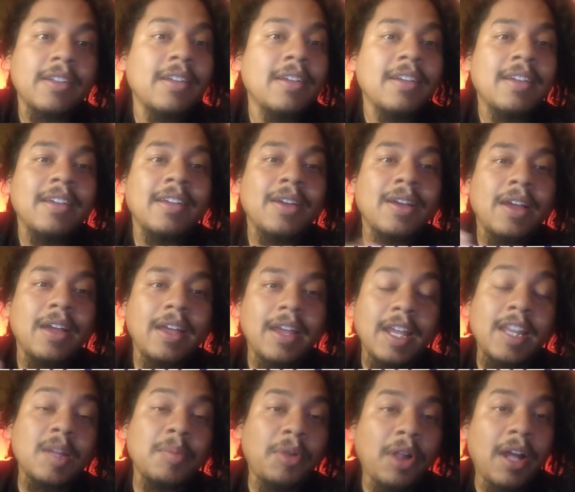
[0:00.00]
Guess what?
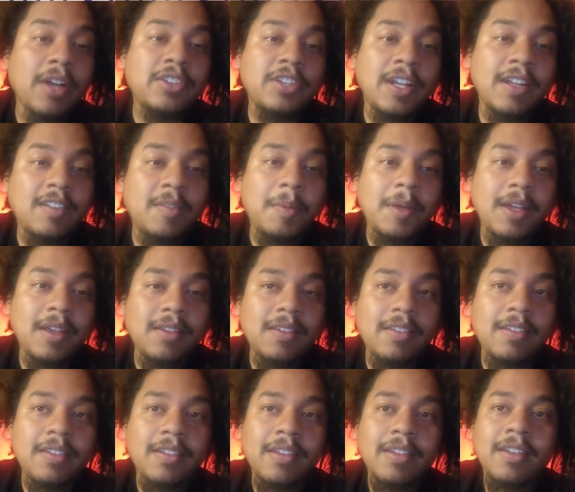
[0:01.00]
In the
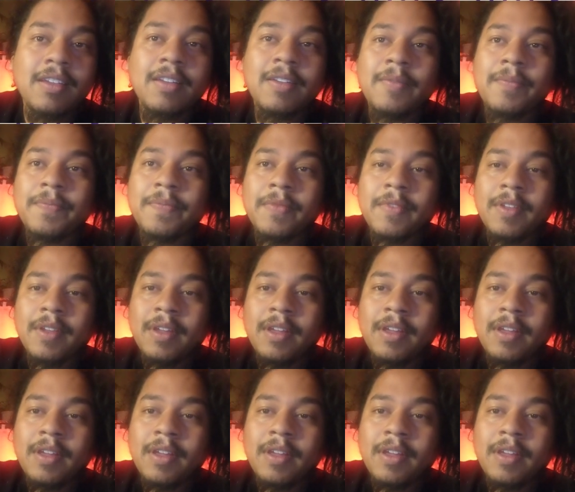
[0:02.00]
blockchain space,